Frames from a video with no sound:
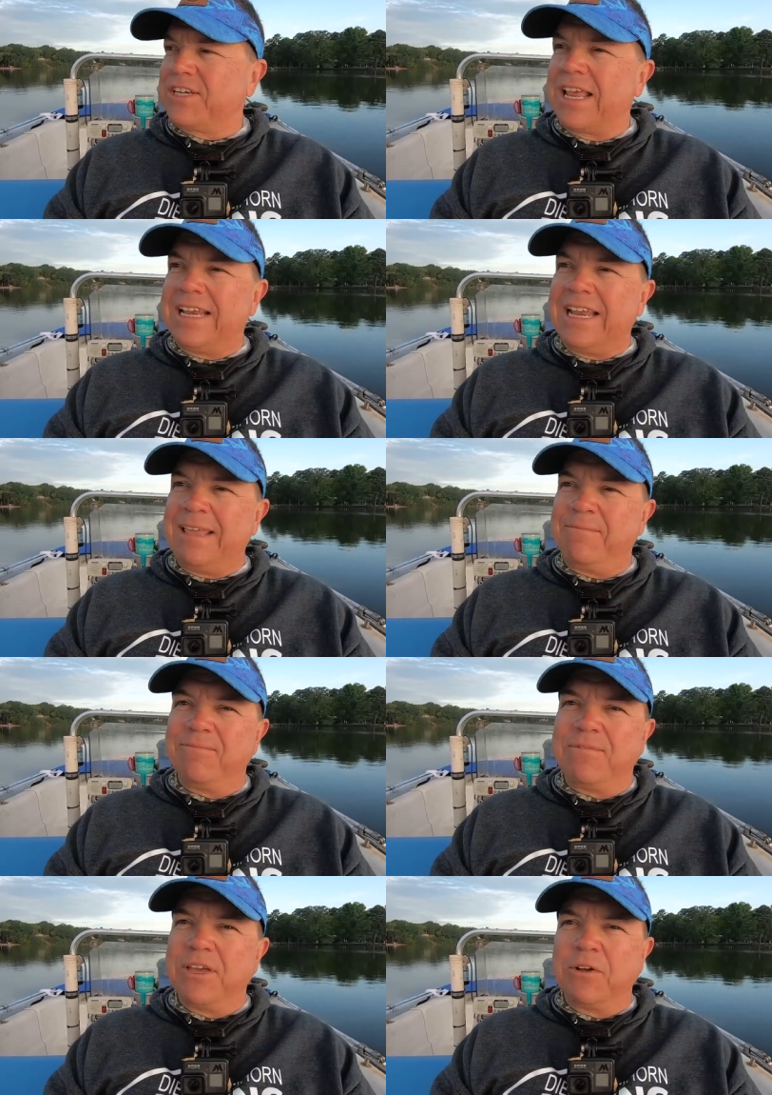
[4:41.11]
I didn't
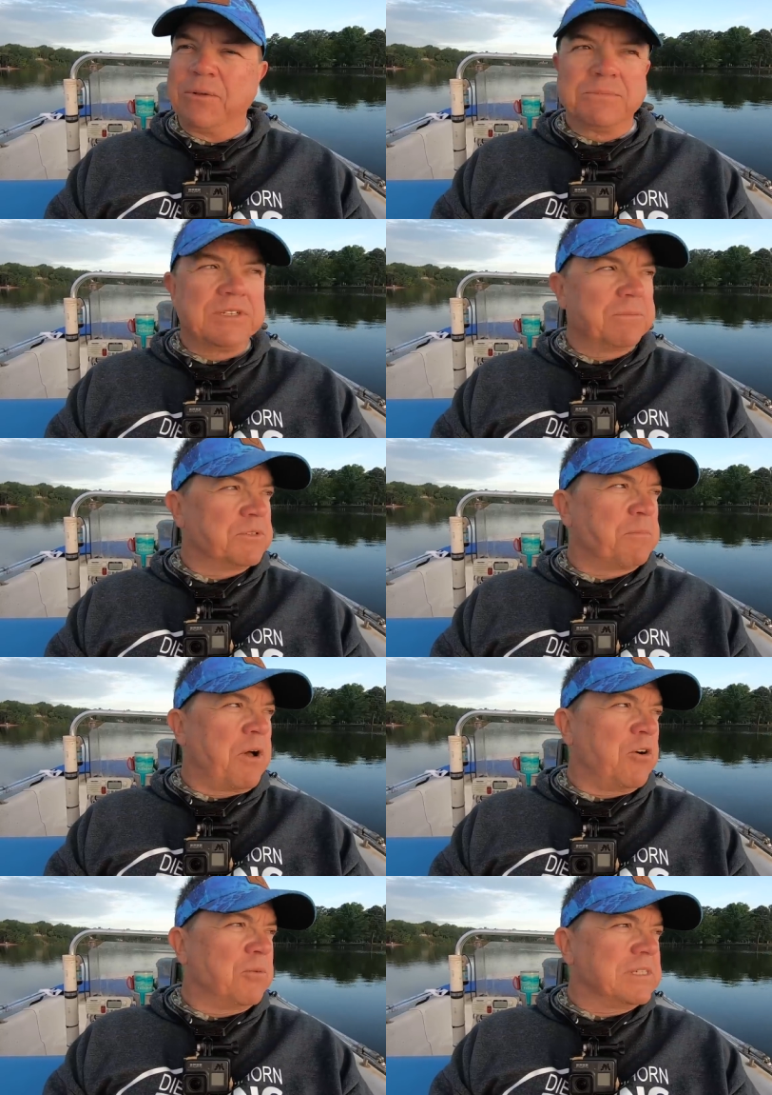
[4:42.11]
even film some
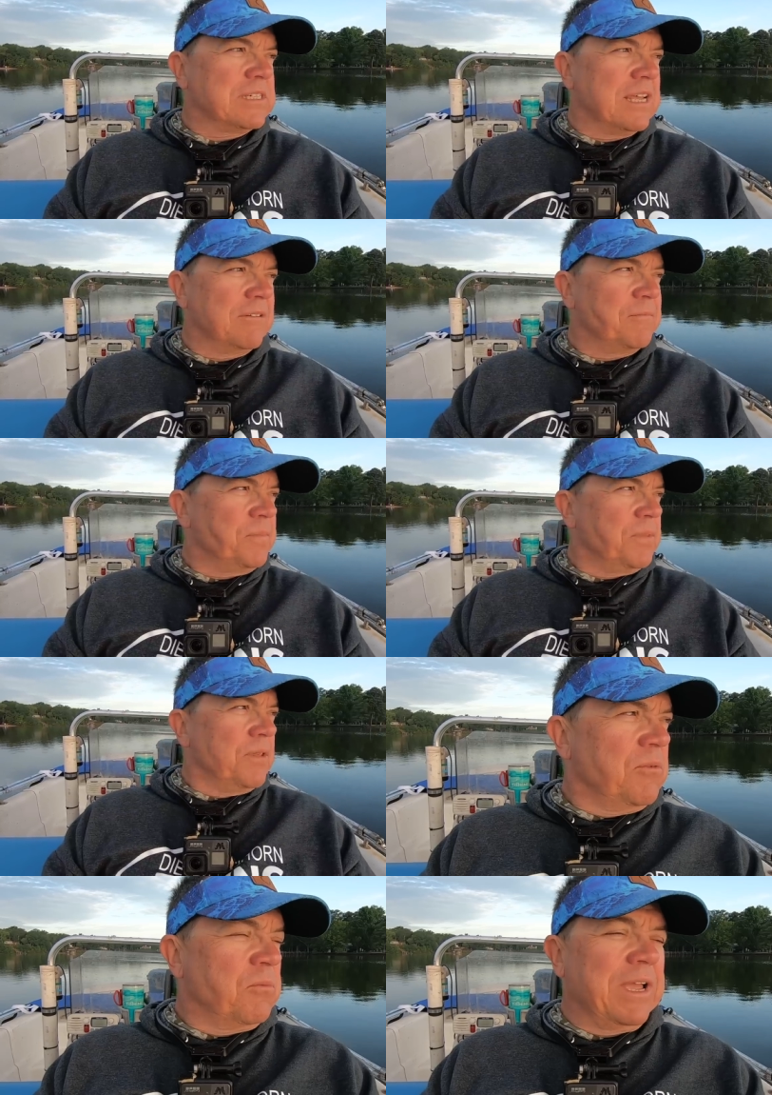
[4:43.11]
small ones. So
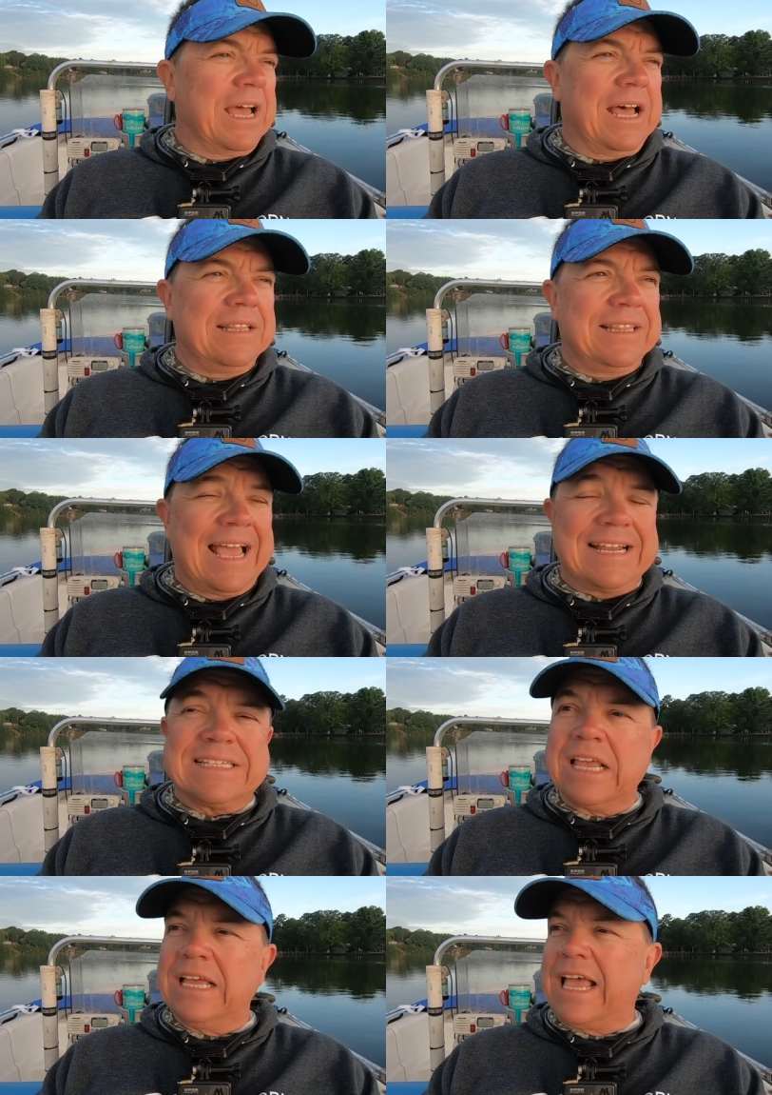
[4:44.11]
we got that
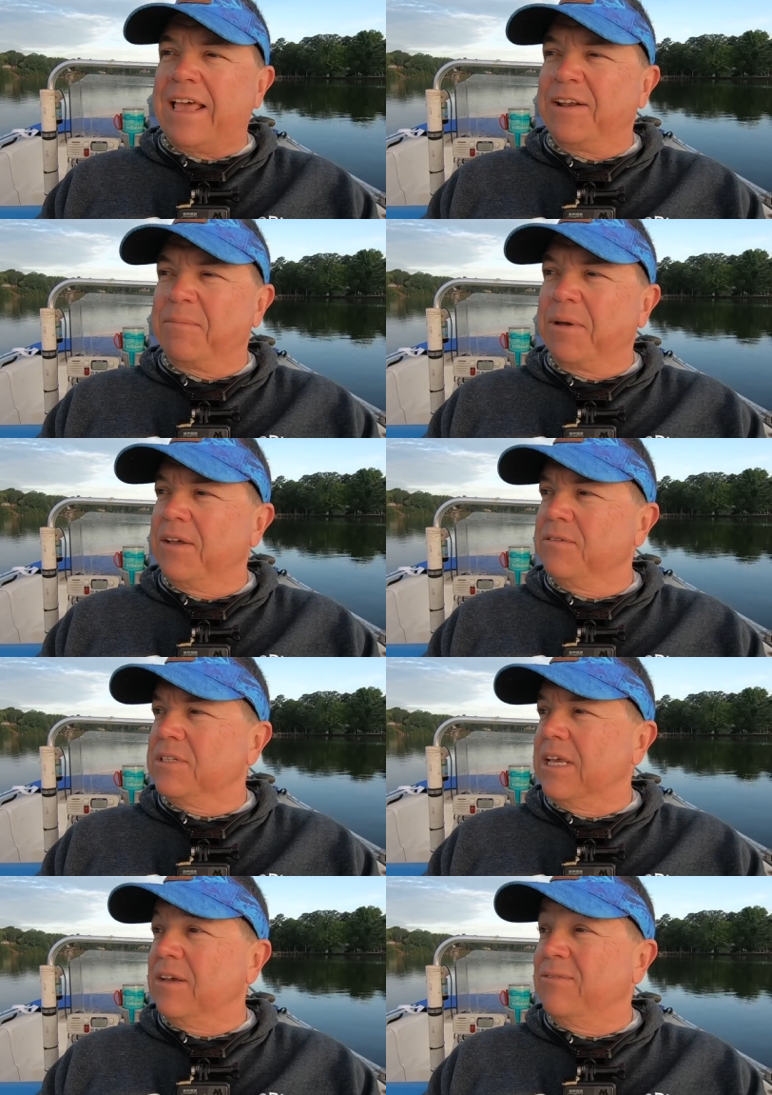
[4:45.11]
skunk out of the boat.
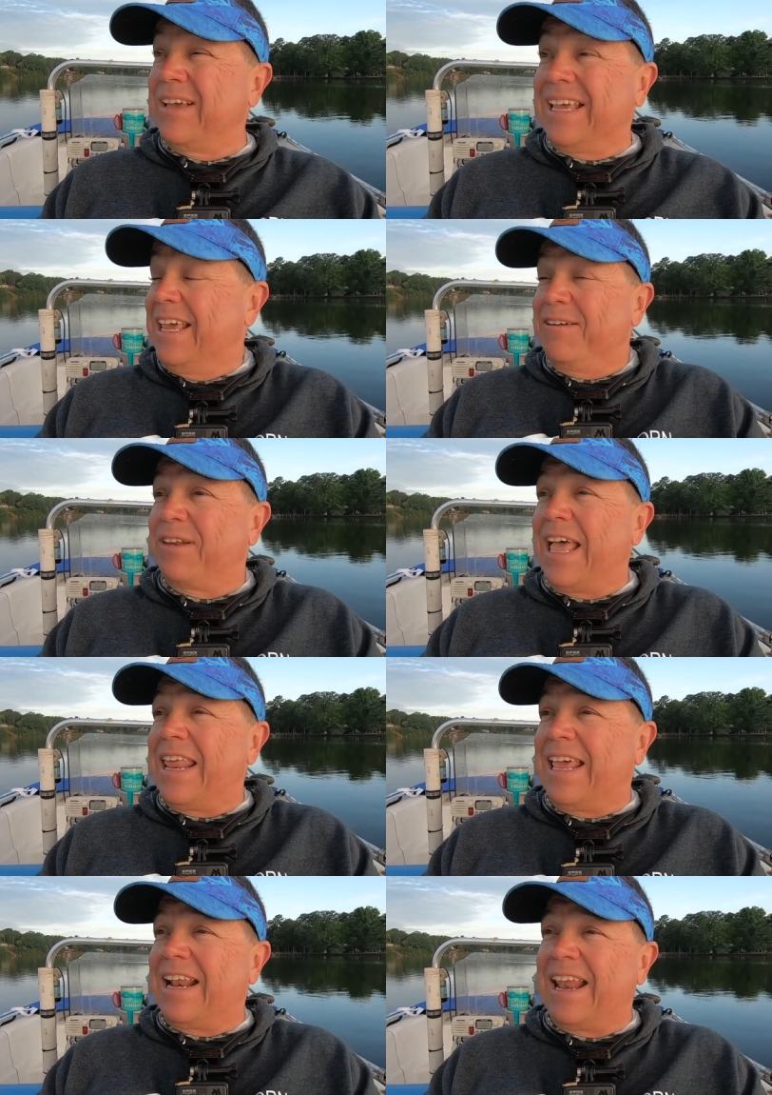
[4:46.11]
So if I can get a
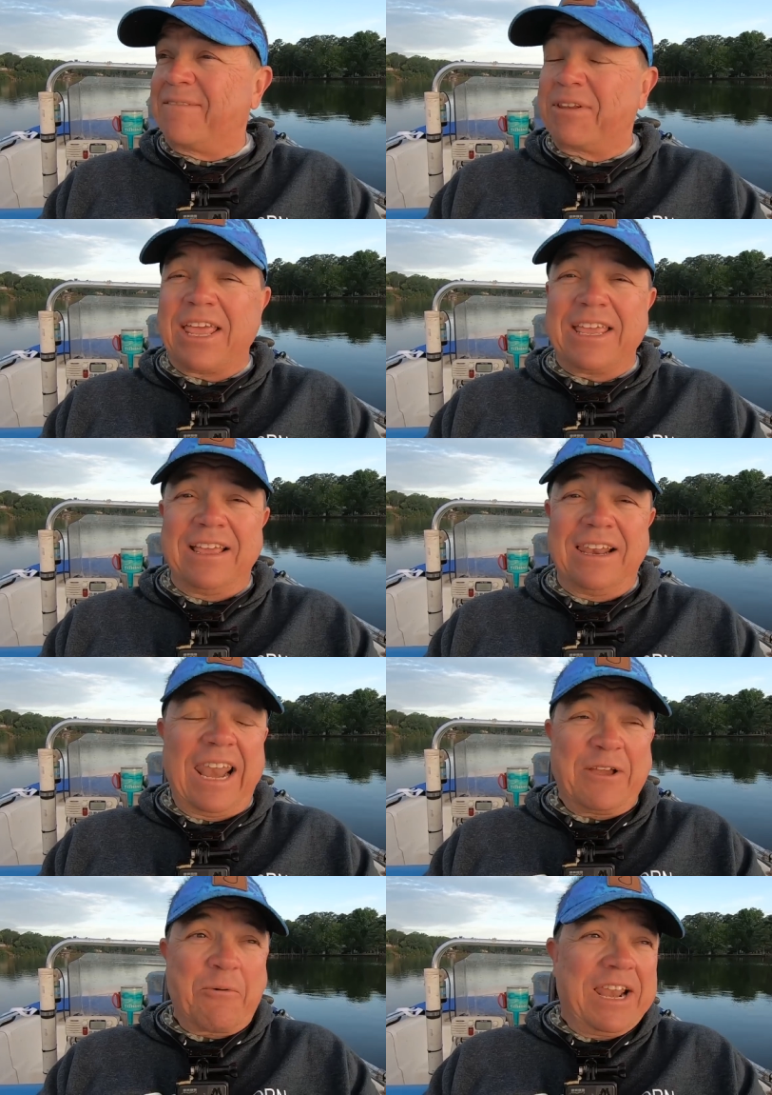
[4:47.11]
flathead, I'll have a
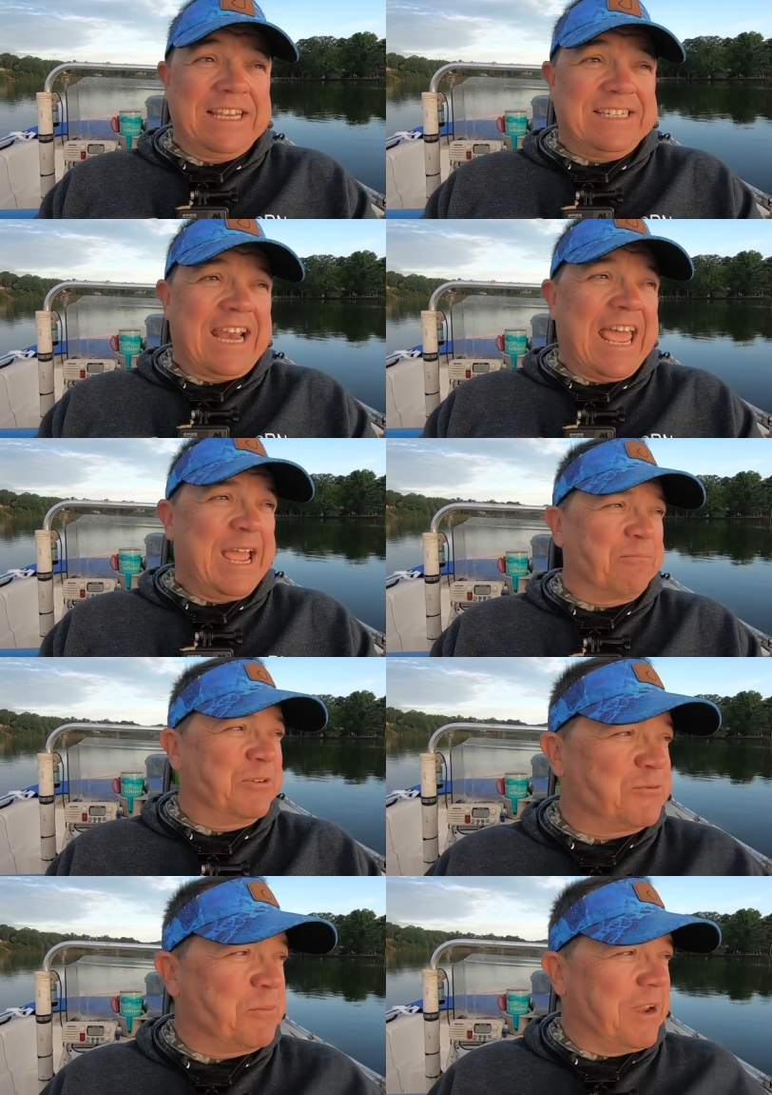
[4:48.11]
Lake Wiley slam,
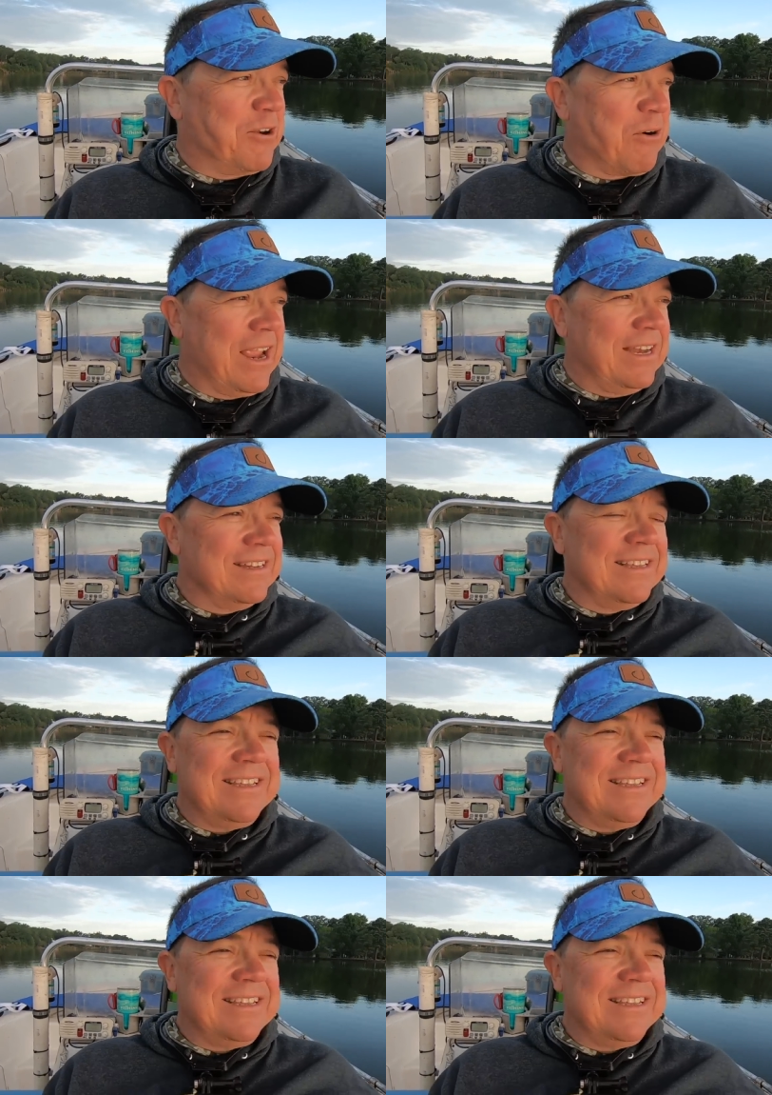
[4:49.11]
which would be great.